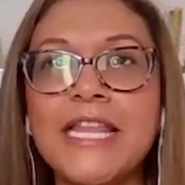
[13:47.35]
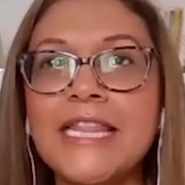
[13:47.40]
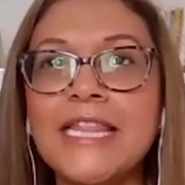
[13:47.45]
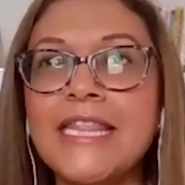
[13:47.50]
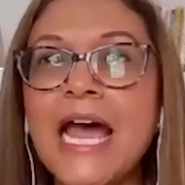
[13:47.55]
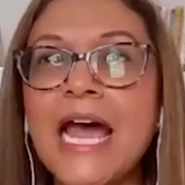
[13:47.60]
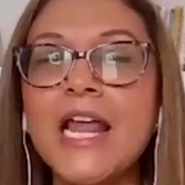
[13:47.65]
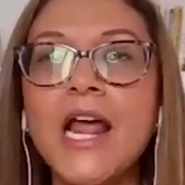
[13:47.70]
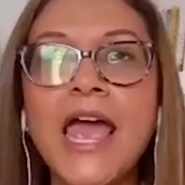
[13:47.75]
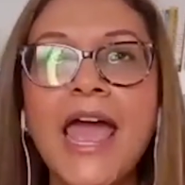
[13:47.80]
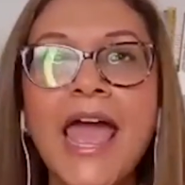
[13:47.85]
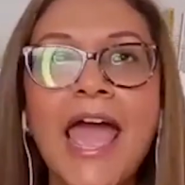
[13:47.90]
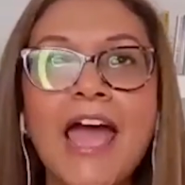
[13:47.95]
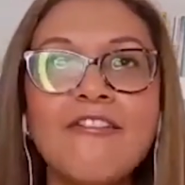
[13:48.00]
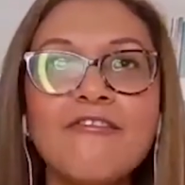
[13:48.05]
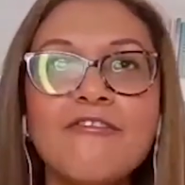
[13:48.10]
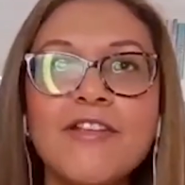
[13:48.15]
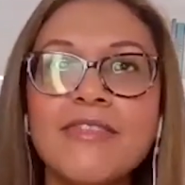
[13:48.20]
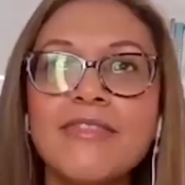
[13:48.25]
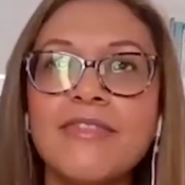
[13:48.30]
Not
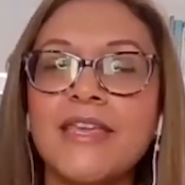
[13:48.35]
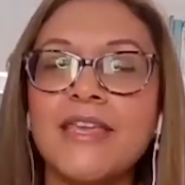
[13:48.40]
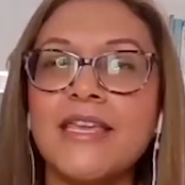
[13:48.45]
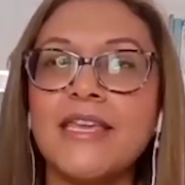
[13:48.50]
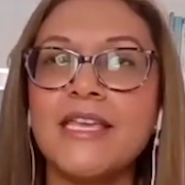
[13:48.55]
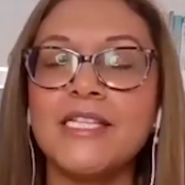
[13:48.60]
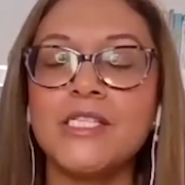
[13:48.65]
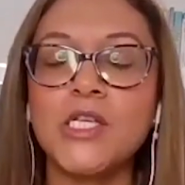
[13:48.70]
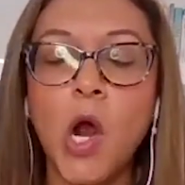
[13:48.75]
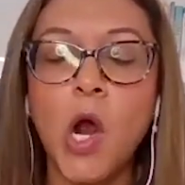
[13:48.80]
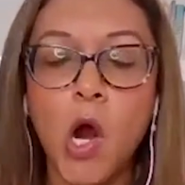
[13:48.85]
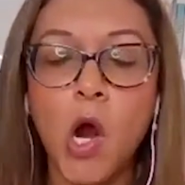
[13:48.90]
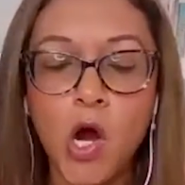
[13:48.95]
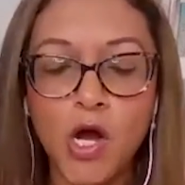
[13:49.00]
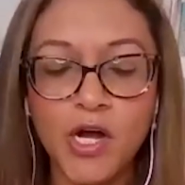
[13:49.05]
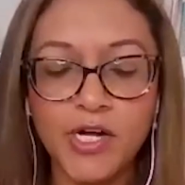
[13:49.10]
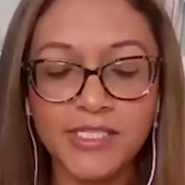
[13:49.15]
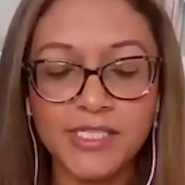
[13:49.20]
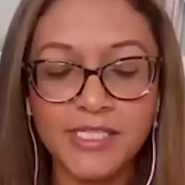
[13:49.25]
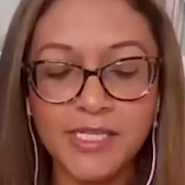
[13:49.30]
everything is
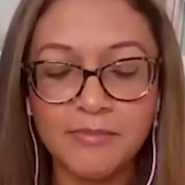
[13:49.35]
hard.